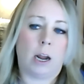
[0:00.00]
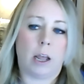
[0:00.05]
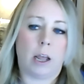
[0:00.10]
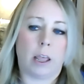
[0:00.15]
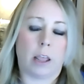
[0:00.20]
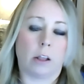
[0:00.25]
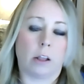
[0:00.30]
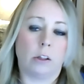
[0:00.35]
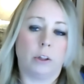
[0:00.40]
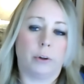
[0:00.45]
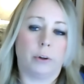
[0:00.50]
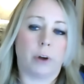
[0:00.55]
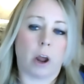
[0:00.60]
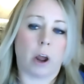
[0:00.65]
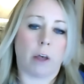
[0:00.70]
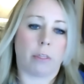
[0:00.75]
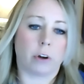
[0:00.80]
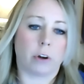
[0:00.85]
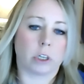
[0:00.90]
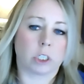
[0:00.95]
include
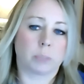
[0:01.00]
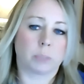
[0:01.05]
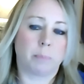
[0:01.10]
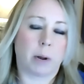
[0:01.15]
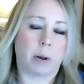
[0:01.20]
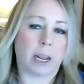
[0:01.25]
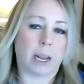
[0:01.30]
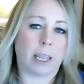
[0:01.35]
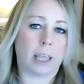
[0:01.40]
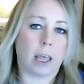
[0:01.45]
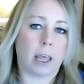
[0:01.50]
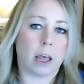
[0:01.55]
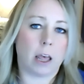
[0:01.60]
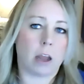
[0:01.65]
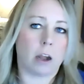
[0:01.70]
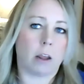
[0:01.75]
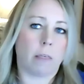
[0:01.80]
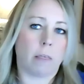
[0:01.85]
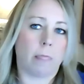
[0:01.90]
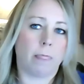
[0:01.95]
others. But again,